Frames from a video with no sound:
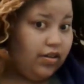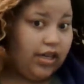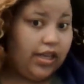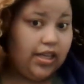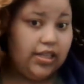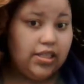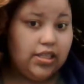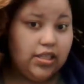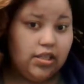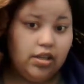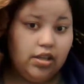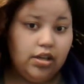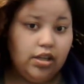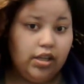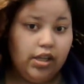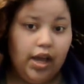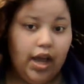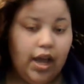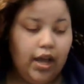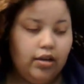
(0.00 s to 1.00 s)
It's
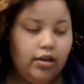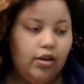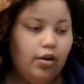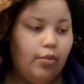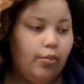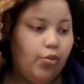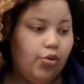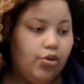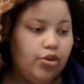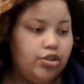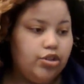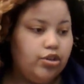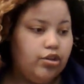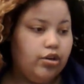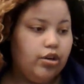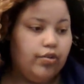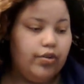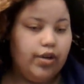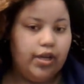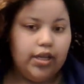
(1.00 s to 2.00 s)
literally had no moisture,
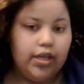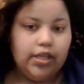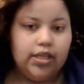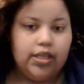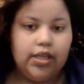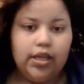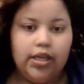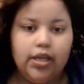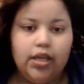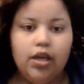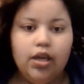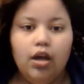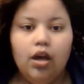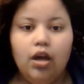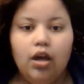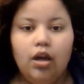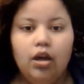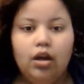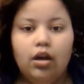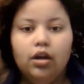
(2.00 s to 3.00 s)
no anything.
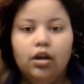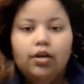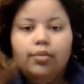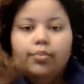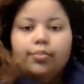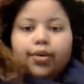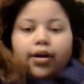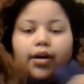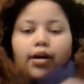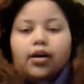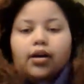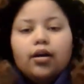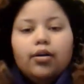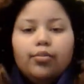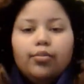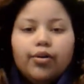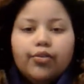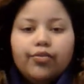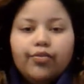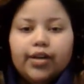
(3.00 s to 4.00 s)
But
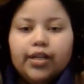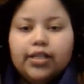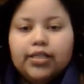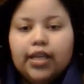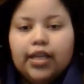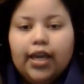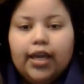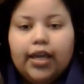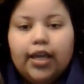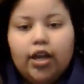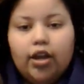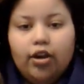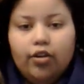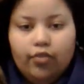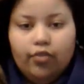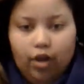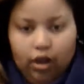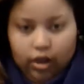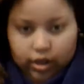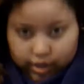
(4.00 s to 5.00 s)
we're finna take care of
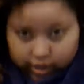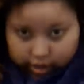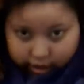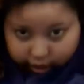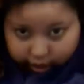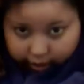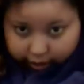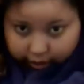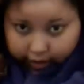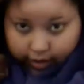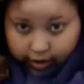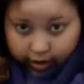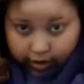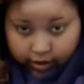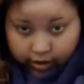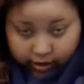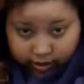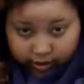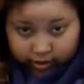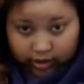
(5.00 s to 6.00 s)
all of that.
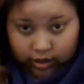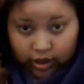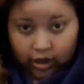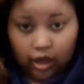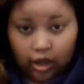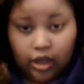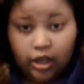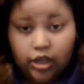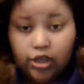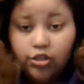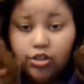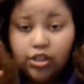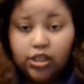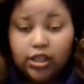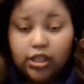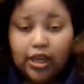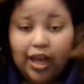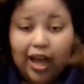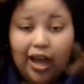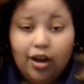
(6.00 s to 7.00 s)

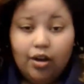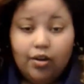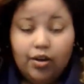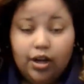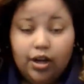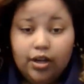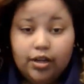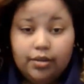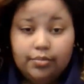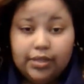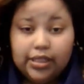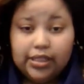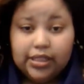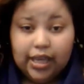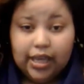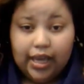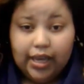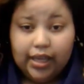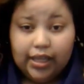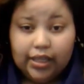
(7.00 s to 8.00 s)
Usually I'll
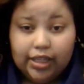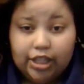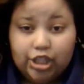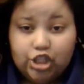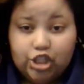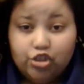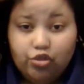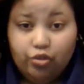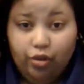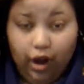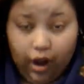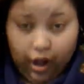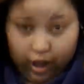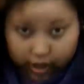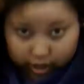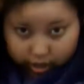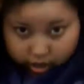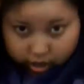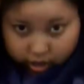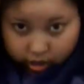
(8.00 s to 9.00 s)
detangle it
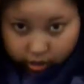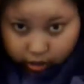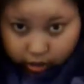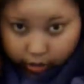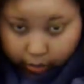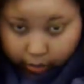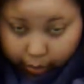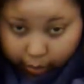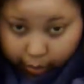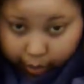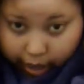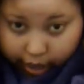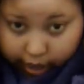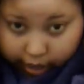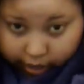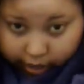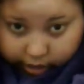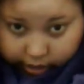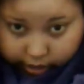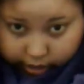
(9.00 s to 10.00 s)
dry,
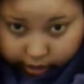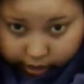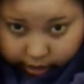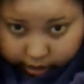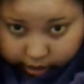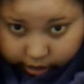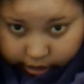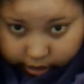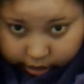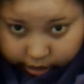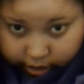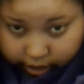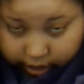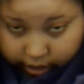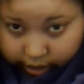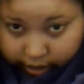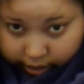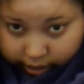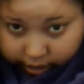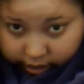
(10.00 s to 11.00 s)
but
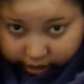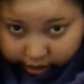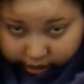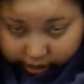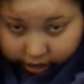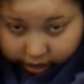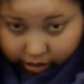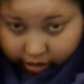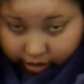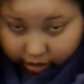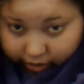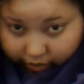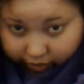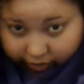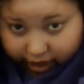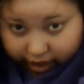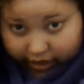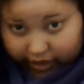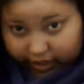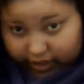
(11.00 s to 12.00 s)
considering the
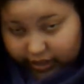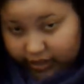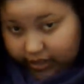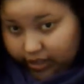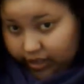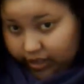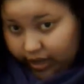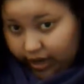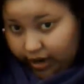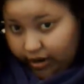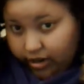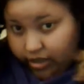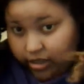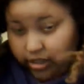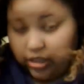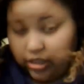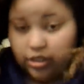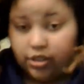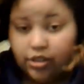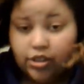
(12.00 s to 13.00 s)
fact that this hair has
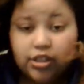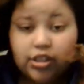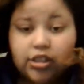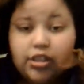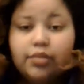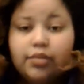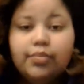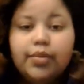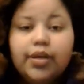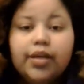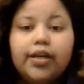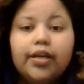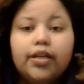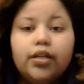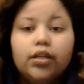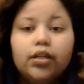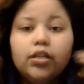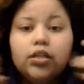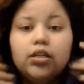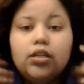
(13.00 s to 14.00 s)
literally
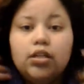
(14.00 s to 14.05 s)
been,